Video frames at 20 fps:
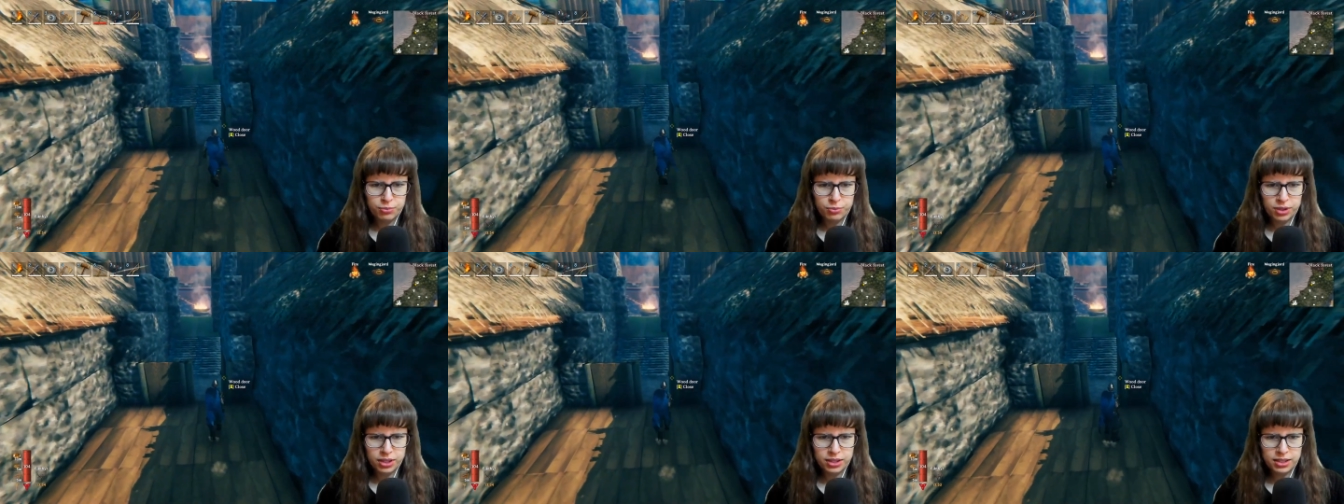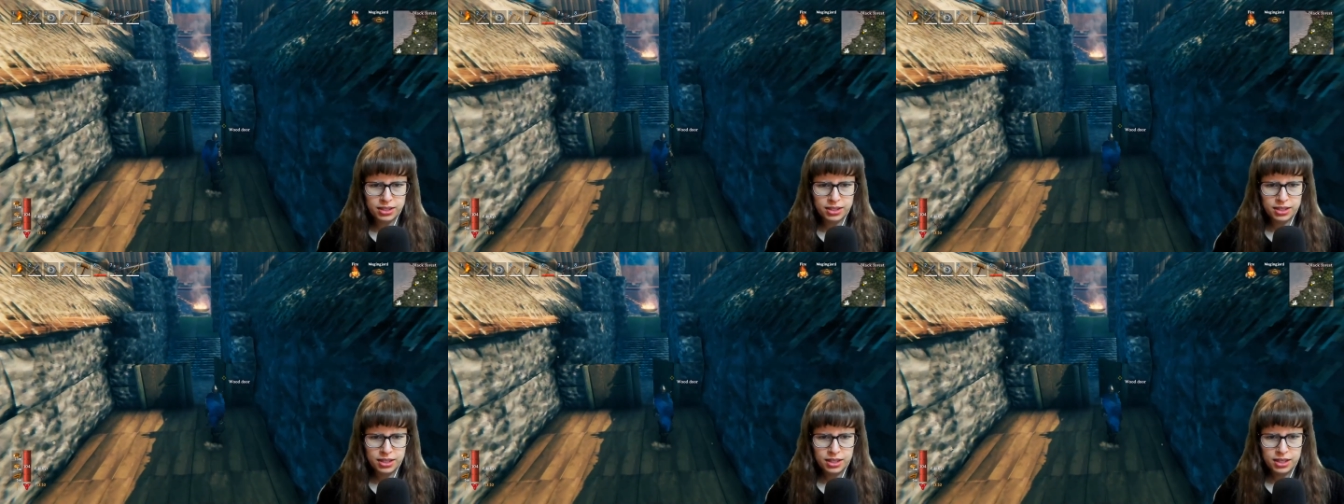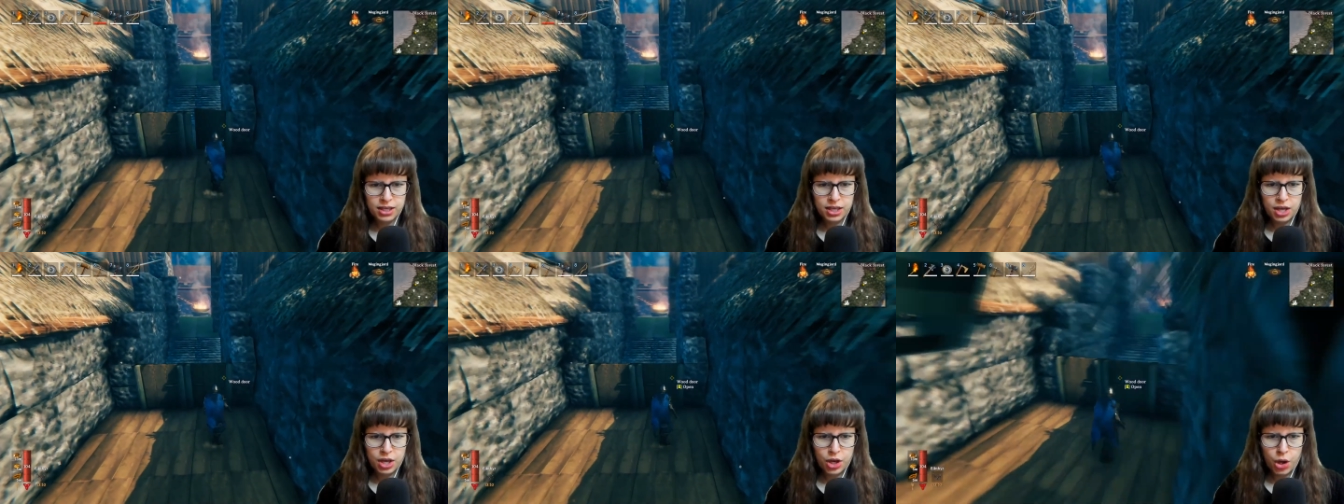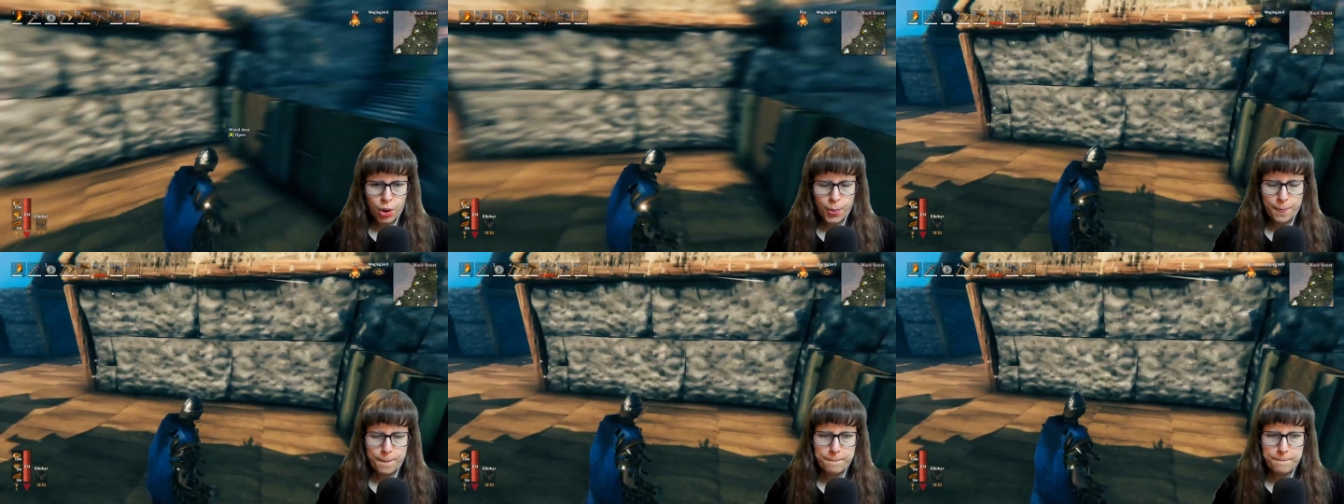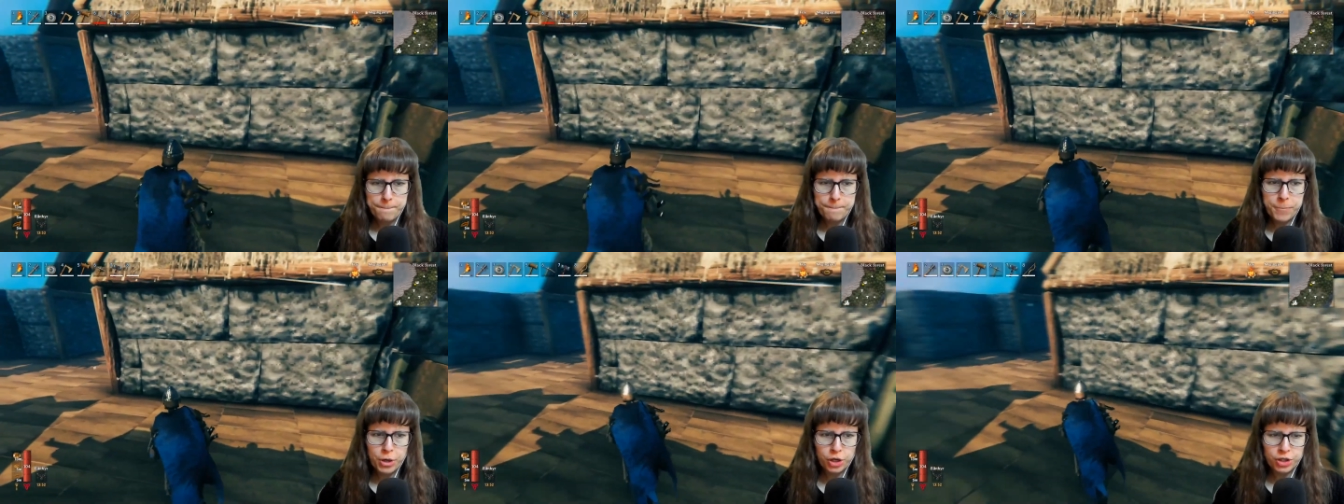my
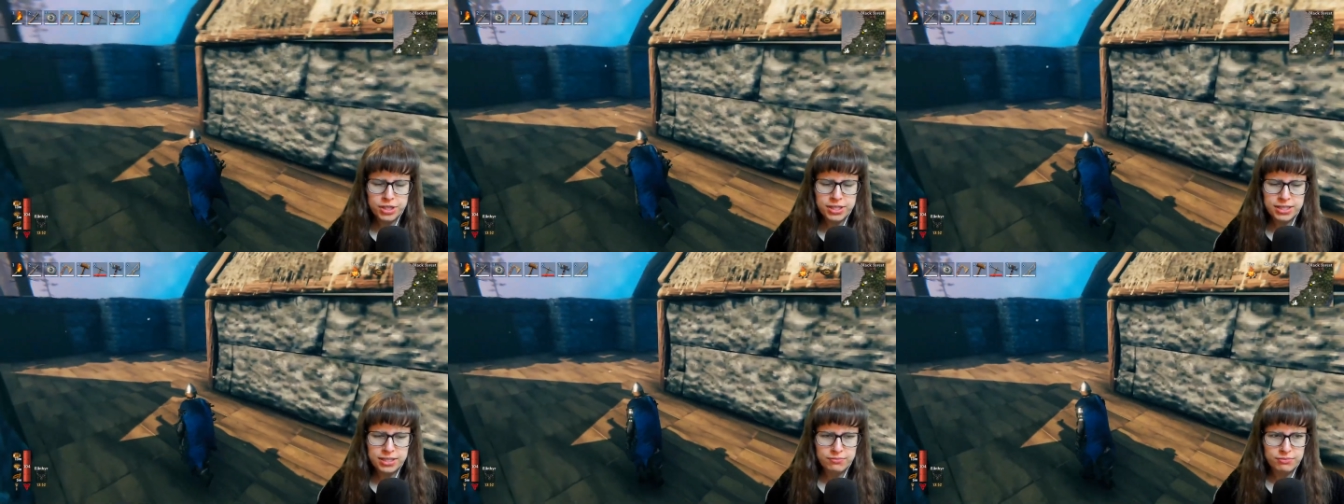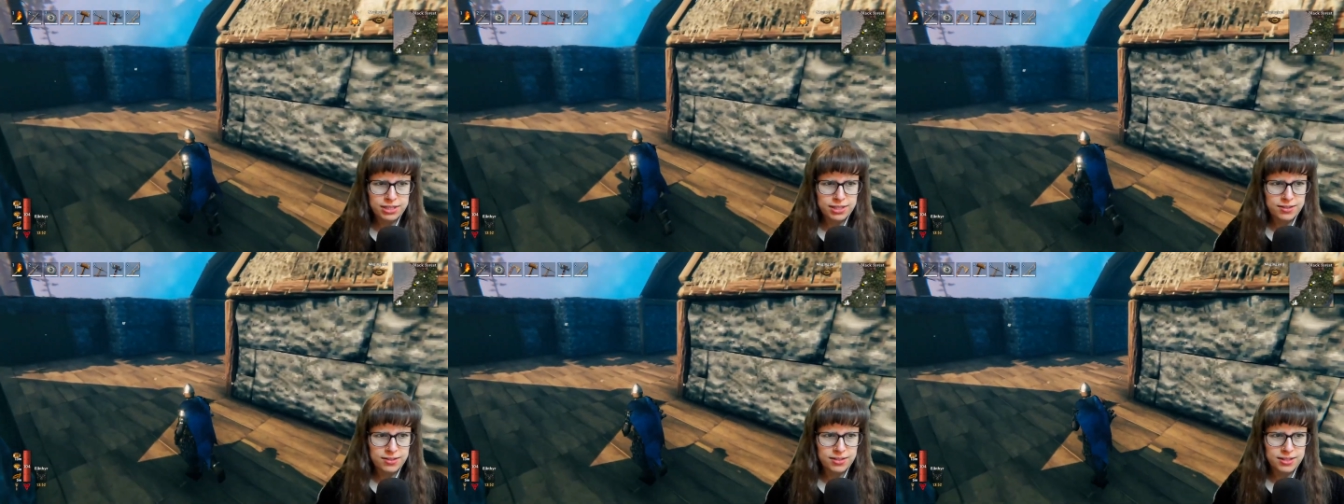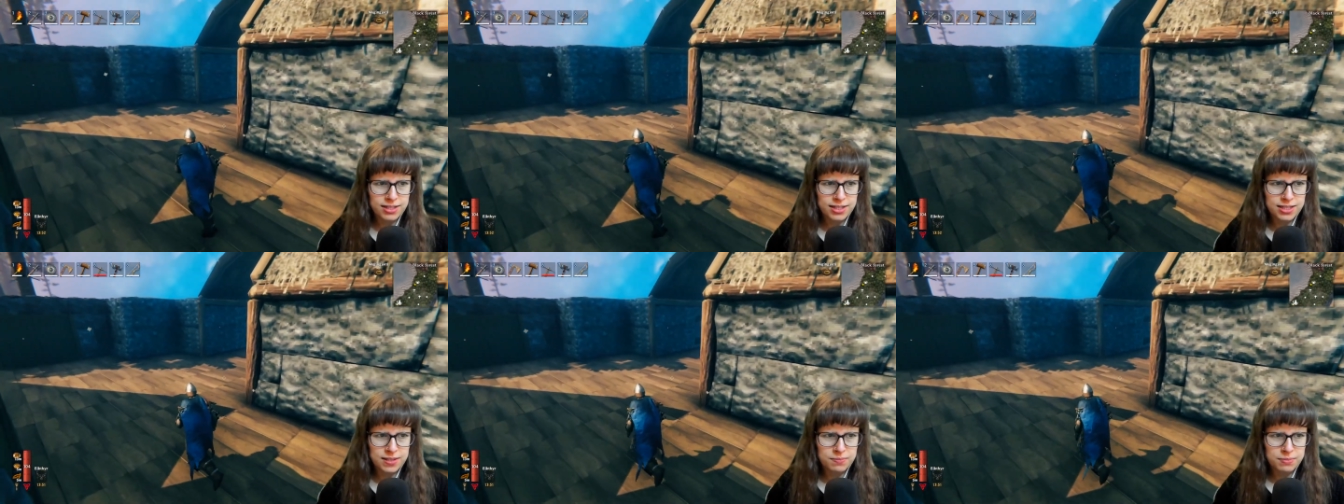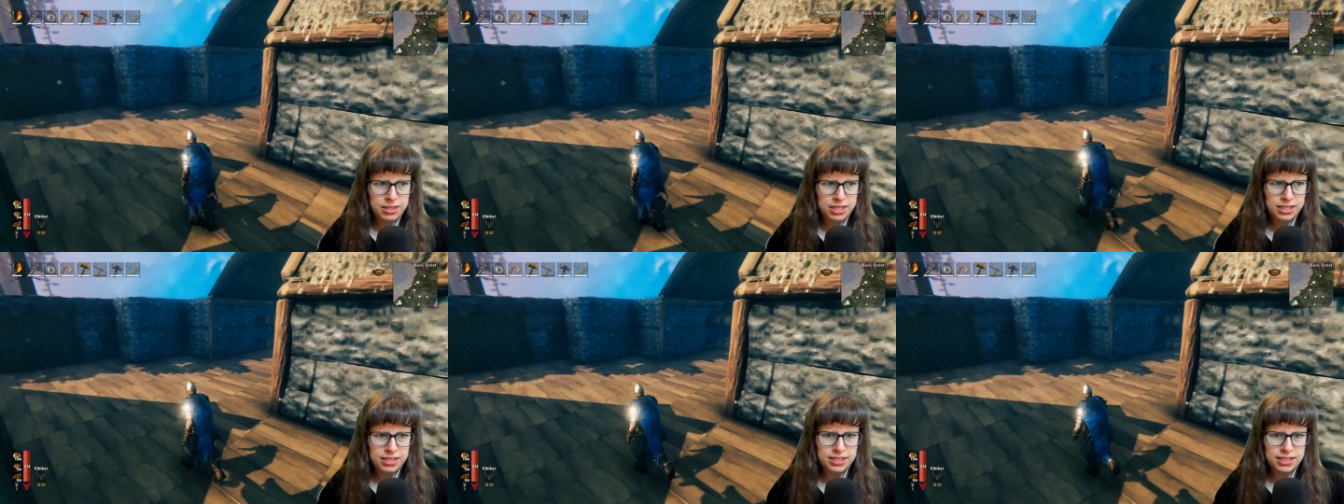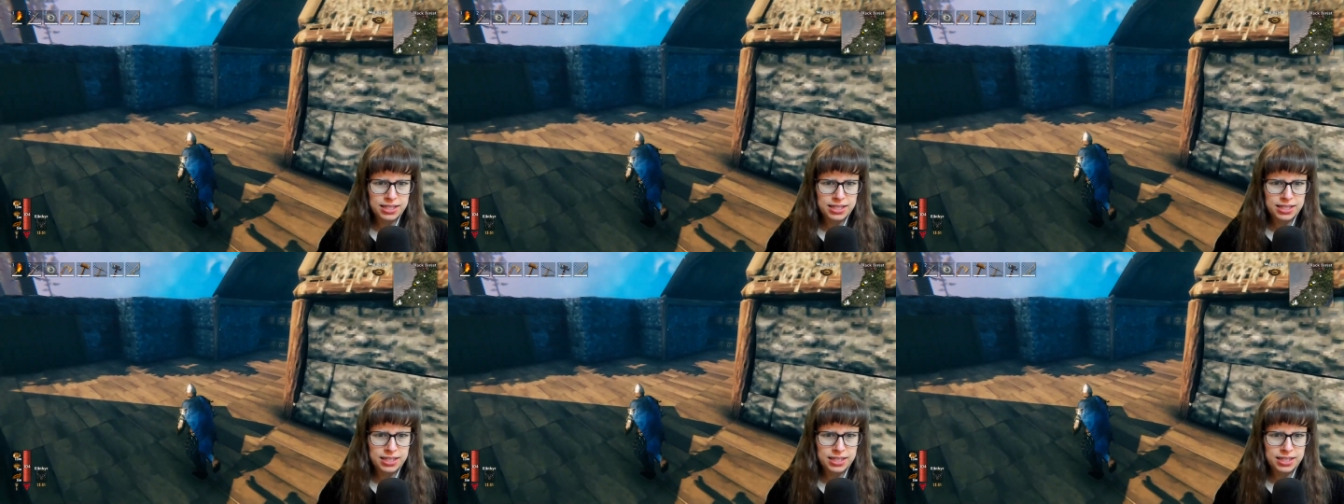poison resistance mead